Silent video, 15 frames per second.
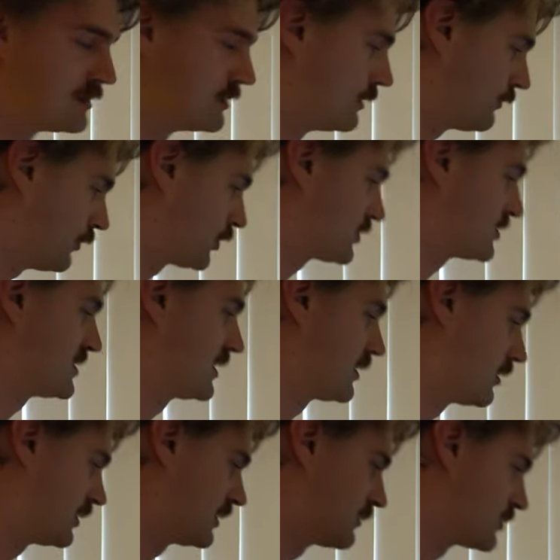to focusing
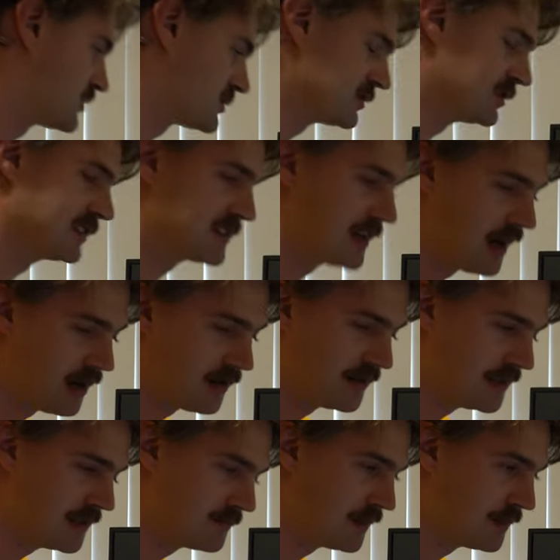on the original
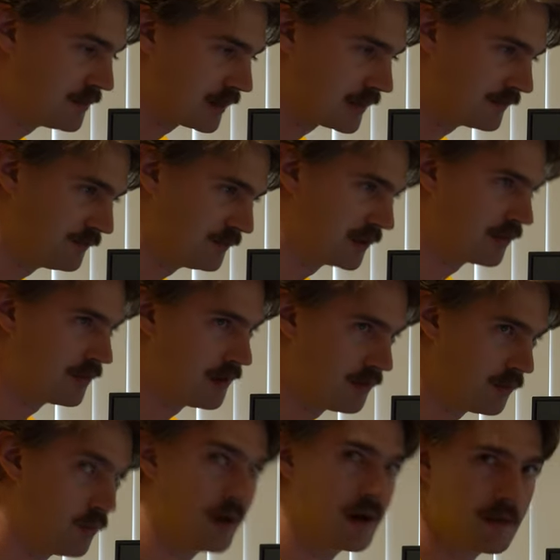Atari. Maybe I can figure out
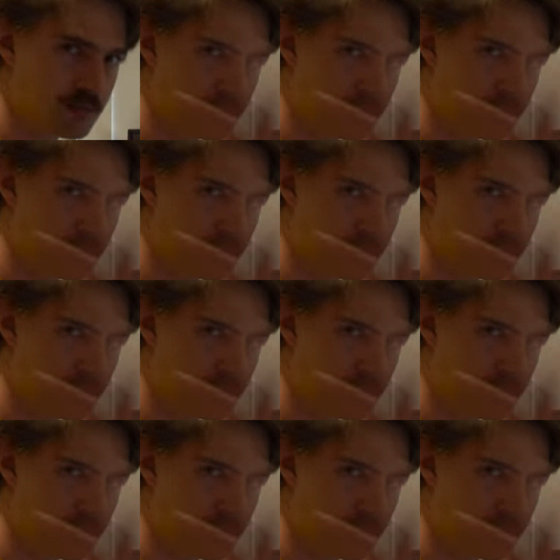the one I